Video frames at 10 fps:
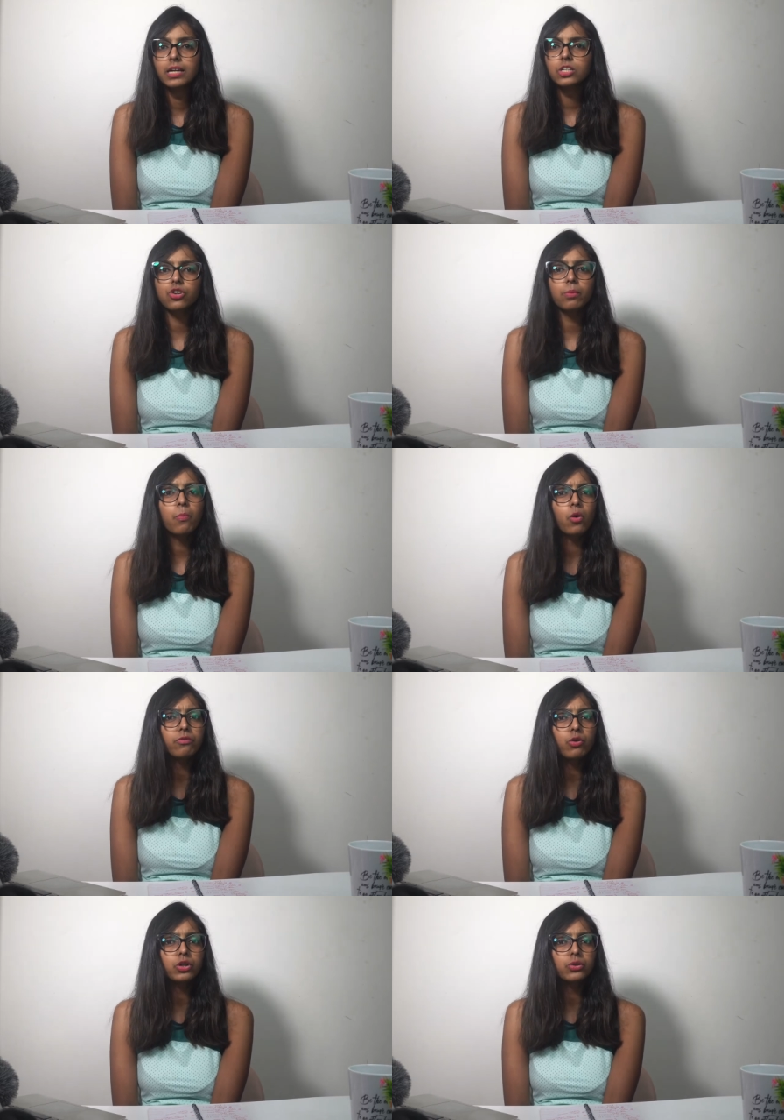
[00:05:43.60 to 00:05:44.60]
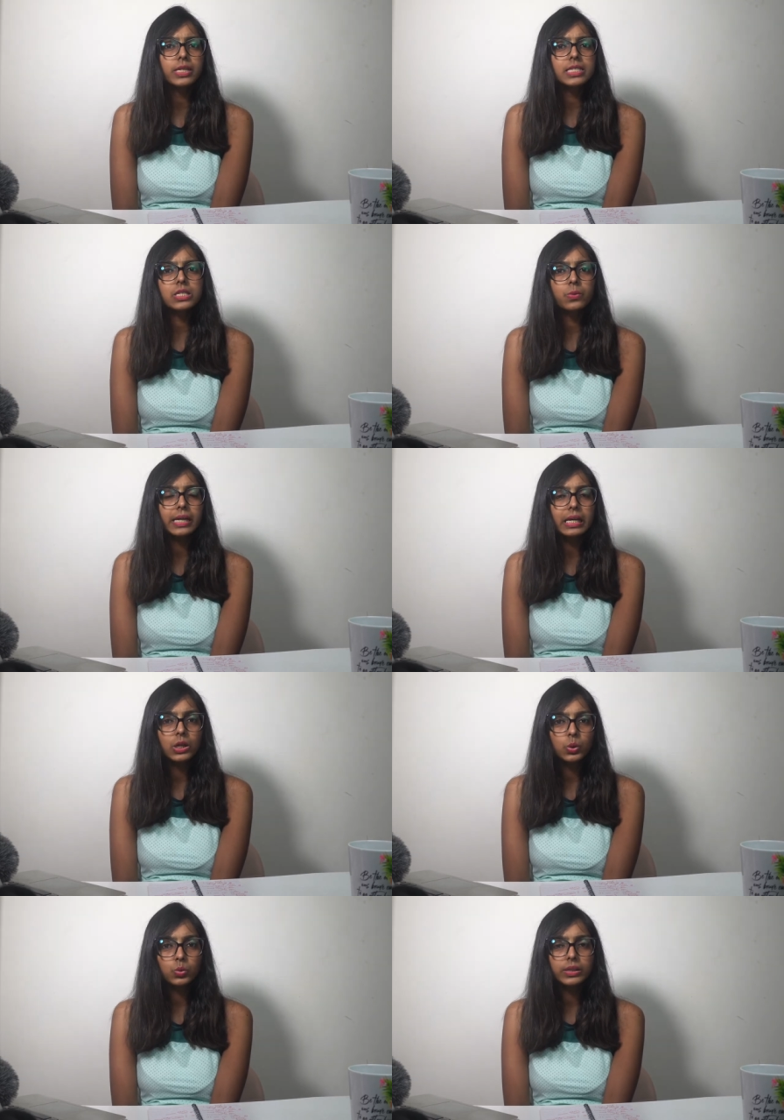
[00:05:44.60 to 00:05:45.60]
So your portfolio needs to
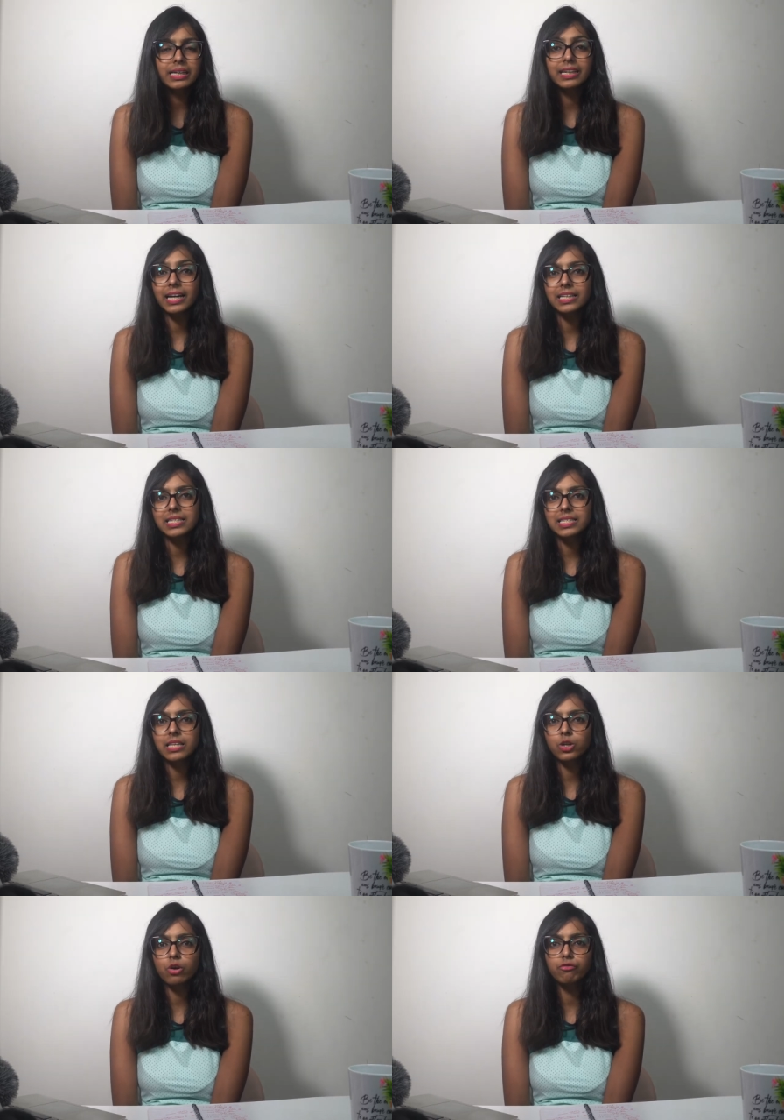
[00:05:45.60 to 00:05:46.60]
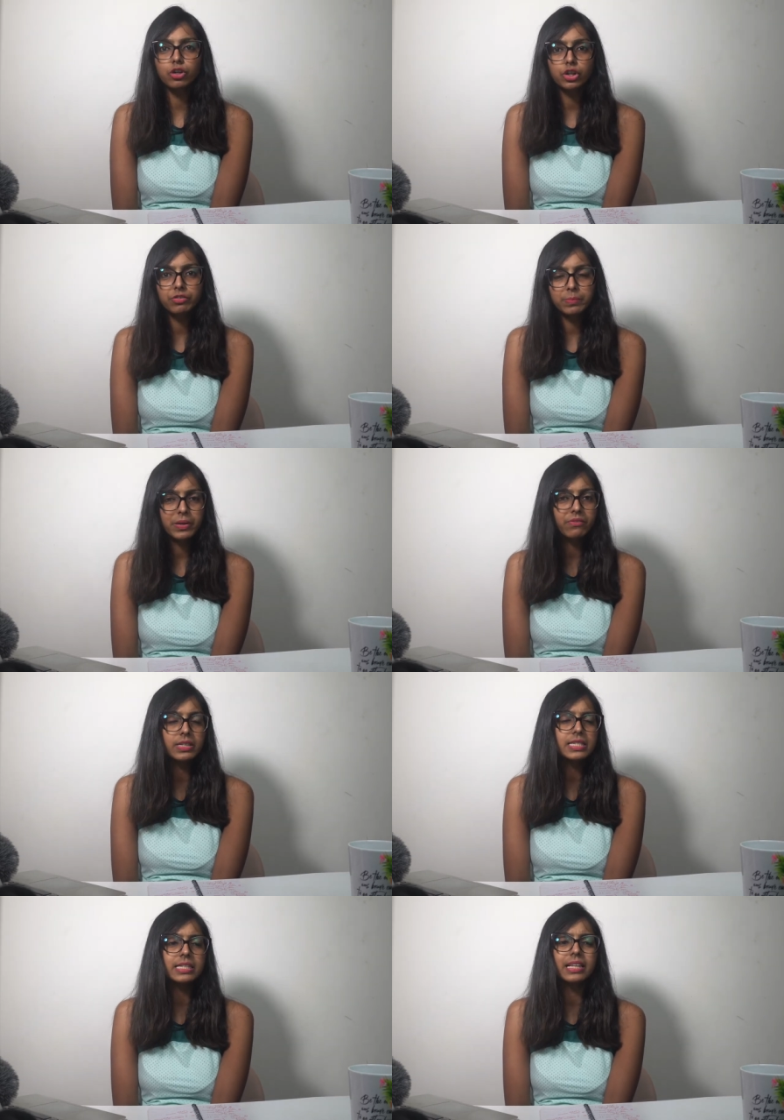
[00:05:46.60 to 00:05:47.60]
include the clients that you have worked with
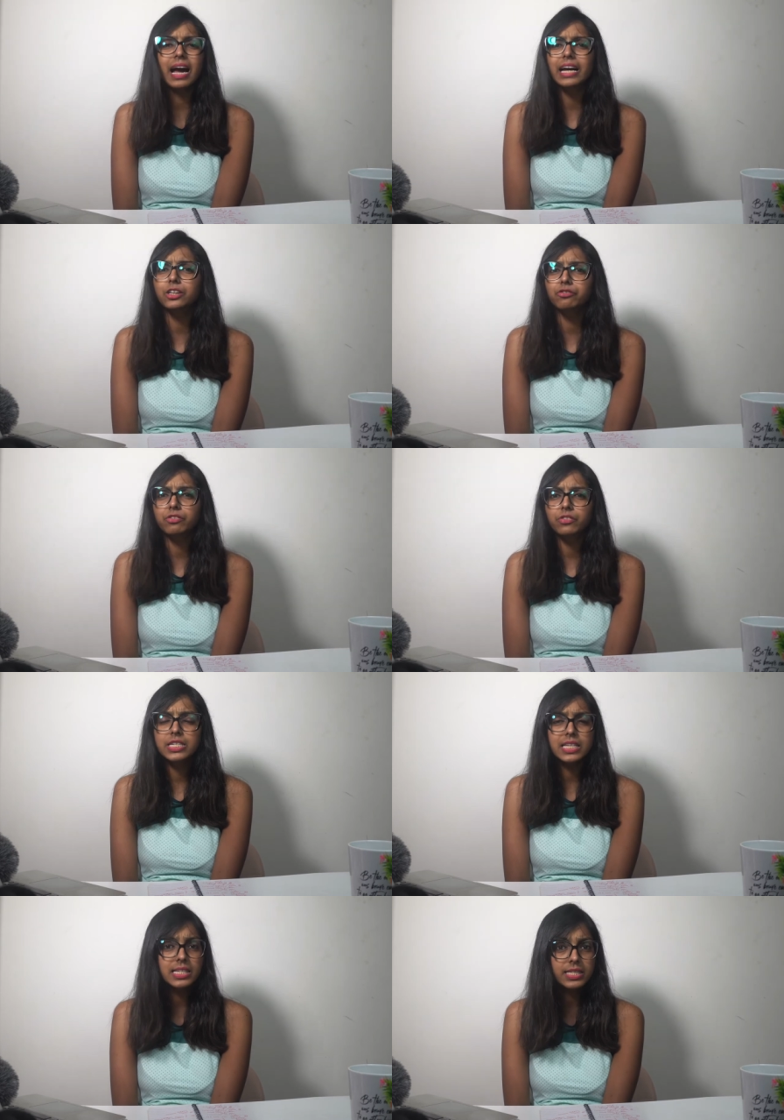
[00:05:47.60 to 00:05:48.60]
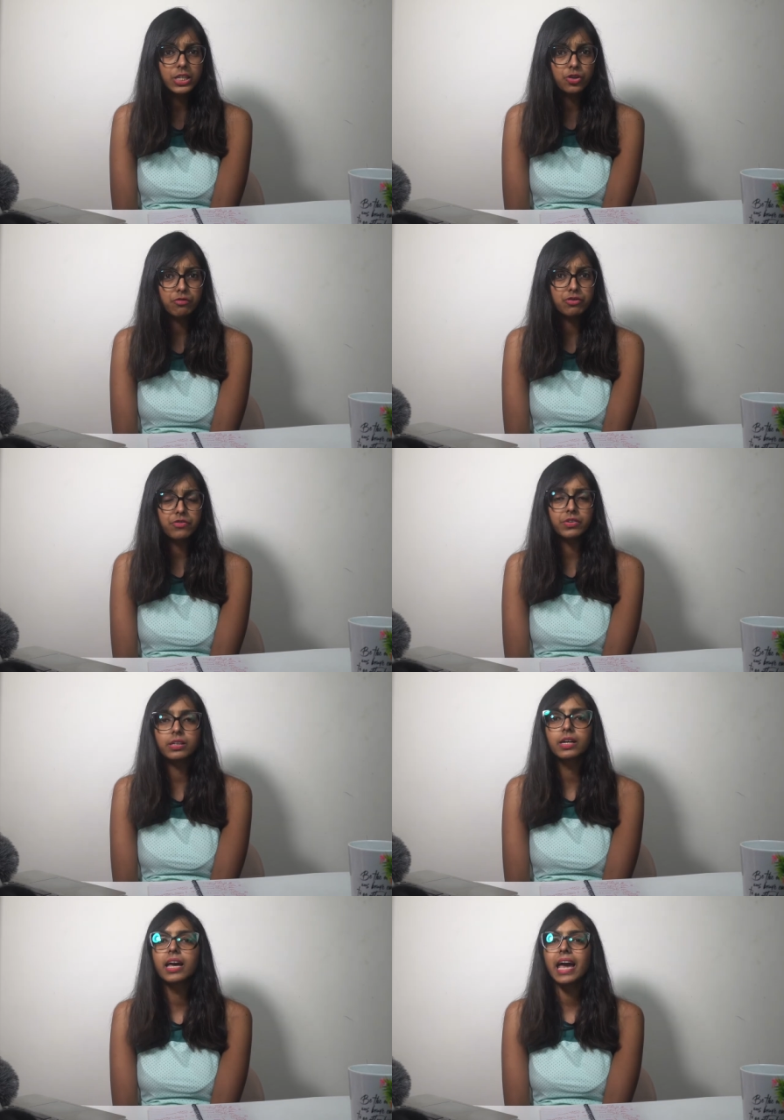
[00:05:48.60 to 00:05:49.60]
previously, the kind of results that you have
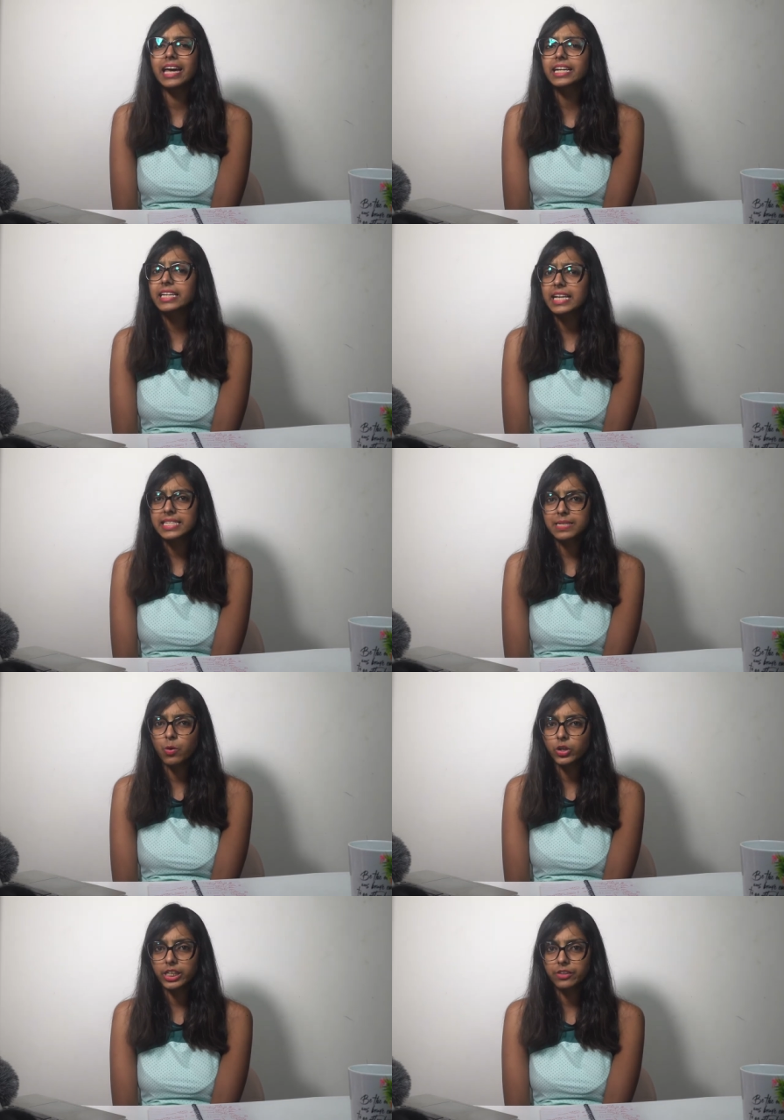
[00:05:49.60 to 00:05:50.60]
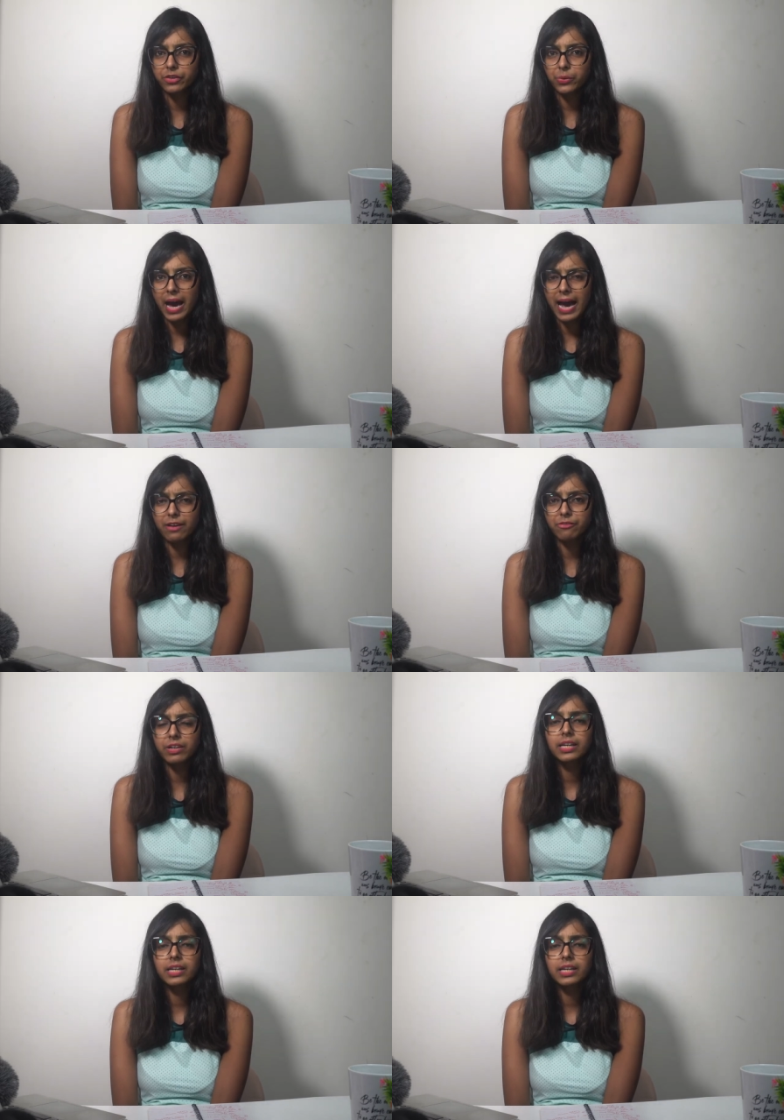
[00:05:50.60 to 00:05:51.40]
driven, any testimonial if you have,